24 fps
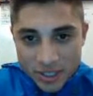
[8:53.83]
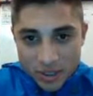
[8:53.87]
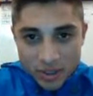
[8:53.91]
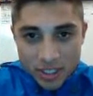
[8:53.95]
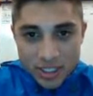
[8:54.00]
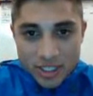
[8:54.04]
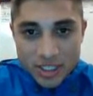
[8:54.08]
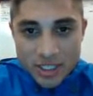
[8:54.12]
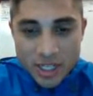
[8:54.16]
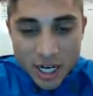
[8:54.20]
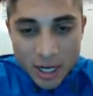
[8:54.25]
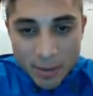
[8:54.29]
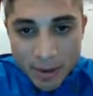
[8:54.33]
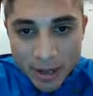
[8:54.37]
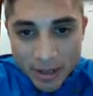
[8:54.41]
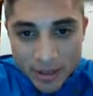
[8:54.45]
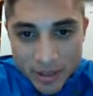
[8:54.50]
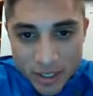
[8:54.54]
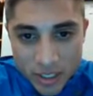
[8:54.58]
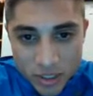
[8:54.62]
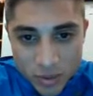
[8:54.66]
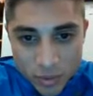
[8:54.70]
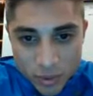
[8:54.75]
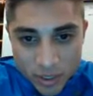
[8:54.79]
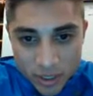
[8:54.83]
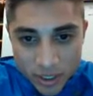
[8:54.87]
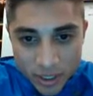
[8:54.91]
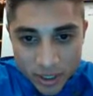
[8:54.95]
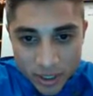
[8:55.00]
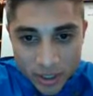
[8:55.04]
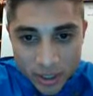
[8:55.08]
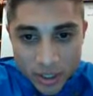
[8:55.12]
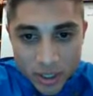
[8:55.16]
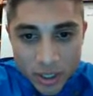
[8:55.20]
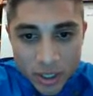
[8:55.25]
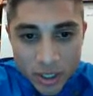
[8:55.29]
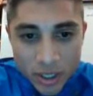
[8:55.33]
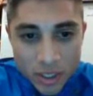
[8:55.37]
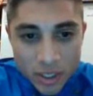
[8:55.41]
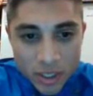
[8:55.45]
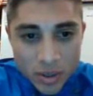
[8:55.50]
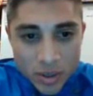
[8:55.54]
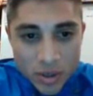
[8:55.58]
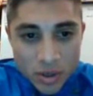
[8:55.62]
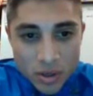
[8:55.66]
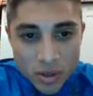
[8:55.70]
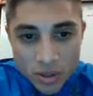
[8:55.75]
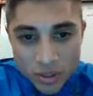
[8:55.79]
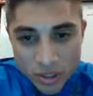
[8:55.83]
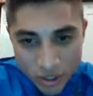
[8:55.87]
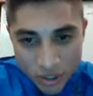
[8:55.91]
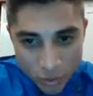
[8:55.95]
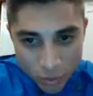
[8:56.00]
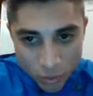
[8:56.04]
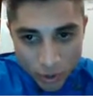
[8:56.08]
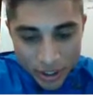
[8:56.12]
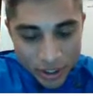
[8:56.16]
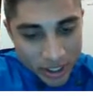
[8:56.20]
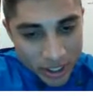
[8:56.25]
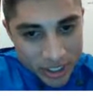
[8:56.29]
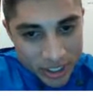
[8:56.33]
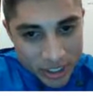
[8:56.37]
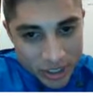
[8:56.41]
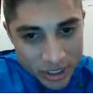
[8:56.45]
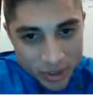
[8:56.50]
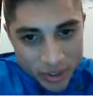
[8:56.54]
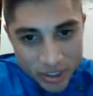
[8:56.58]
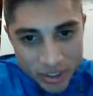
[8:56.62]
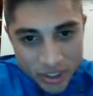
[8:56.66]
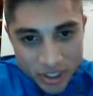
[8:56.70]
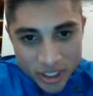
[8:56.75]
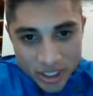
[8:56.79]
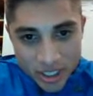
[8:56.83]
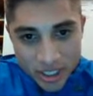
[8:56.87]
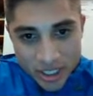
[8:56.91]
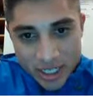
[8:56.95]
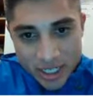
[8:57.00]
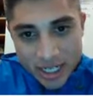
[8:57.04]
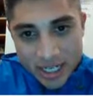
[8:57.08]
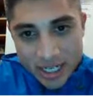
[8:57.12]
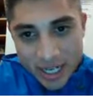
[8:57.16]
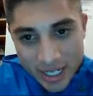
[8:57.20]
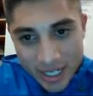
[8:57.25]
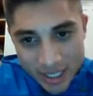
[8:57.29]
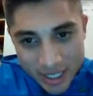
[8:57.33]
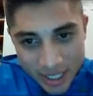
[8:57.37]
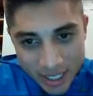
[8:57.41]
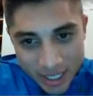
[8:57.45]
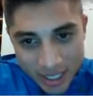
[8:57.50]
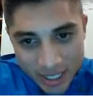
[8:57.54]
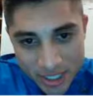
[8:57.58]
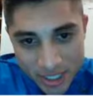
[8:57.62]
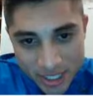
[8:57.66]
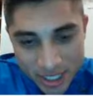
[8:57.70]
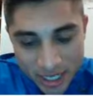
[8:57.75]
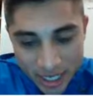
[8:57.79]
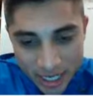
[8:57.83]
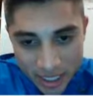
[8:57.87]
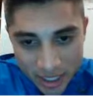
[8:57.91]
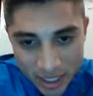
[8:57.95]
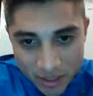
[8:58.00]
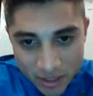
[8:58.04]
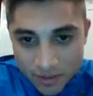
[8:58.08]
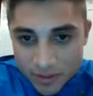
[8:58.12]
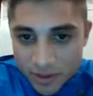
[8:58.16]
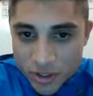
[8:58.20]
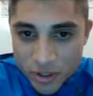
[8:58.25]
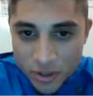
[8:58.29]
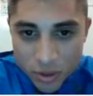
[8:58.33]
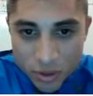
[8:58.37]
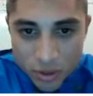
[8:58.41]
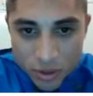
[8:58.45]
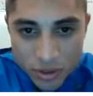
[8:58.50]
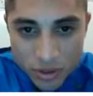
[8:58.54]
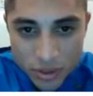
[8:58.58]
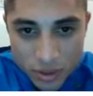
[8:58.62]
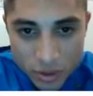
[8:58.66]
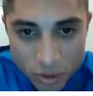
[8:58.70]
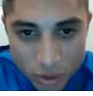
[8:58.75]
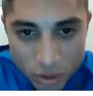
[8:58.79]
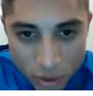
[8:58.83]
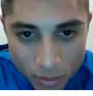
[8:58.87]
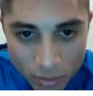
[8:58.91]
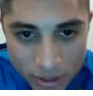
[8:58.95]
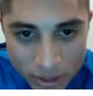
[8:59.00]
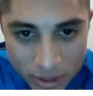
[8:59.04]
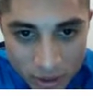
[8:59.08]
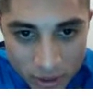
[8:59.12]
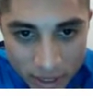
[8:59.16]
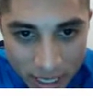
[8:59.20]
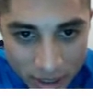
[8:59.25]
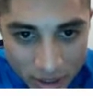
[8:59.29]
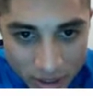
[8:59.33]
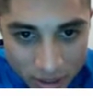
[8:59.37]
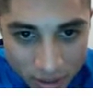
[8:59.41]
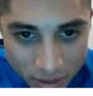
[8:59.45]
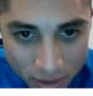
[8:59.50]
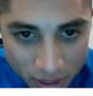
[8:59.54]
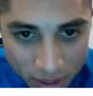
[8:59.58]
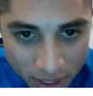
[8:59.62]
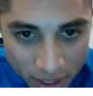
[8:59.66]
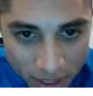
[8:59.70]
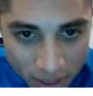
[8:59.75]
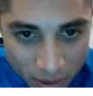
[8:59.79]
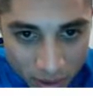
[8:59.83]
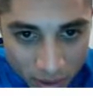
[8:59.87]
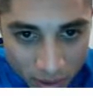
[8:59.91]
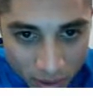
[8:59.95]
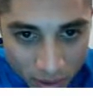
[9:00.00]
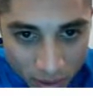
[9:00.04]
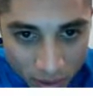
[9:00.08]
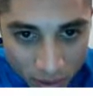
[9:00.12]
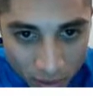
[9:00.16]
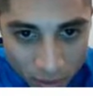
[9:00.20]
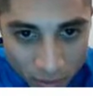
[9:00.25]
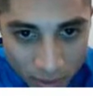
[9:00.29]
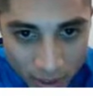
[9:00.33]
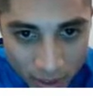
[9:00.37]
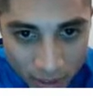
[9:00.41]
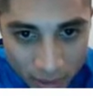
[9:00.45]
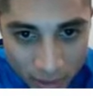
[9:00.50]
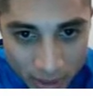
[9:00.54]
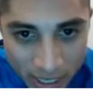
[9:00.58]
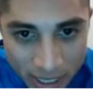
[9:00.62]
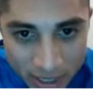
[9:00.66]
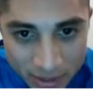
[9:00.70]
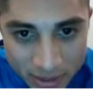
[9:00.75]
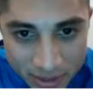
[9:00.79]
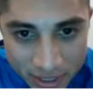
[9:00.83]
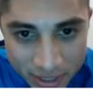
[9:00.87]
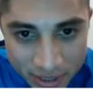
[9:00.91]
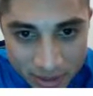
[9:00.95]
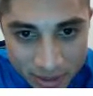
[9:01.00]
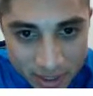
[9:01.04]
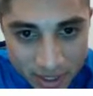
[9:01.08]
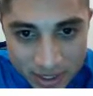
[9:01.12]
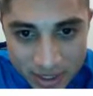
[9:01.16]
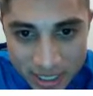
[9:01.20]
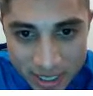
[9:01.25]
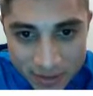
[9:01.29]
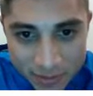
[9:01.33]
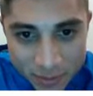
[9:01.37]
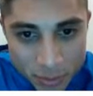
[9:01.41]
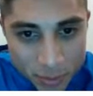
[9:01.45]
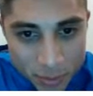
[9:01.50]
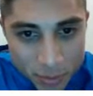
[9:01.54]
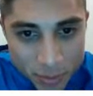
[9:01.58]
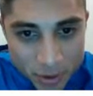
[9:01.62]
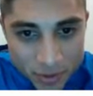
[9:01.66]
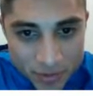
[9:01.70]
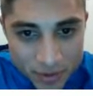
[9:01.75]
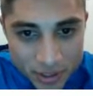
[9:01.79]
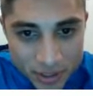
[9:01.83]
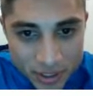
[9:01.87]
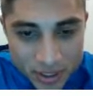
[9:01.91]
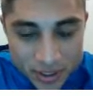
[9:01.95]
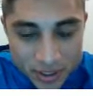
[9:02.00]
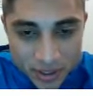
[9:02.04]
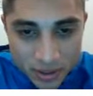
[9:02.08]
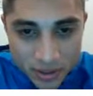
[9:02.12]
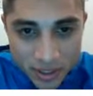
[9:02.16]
So let's talk about this one here. So what you're going to do here is you're going to cut each individual chromosome out, so you'll cut all the way around it. It doesn't have to be perfect.